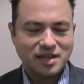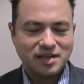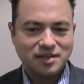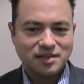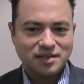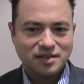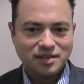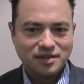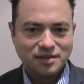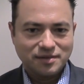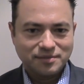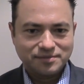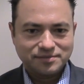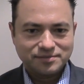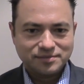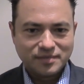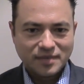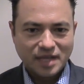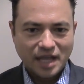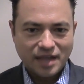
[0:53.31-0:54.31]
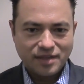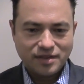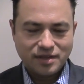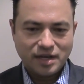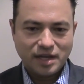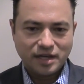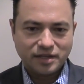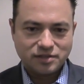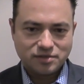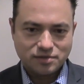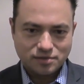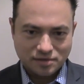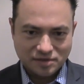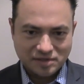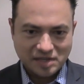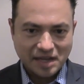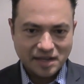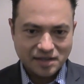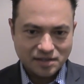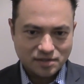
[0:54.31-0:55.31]
and the next
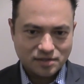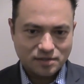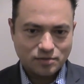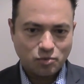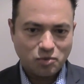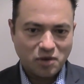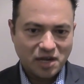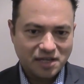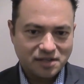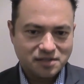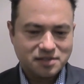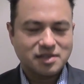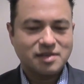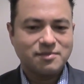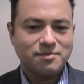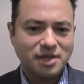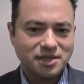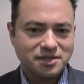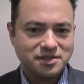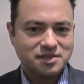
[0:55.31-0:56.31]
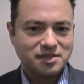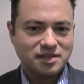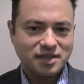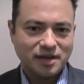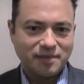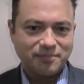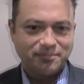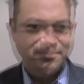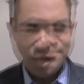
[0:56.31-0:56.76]
days, weeks, and months to come.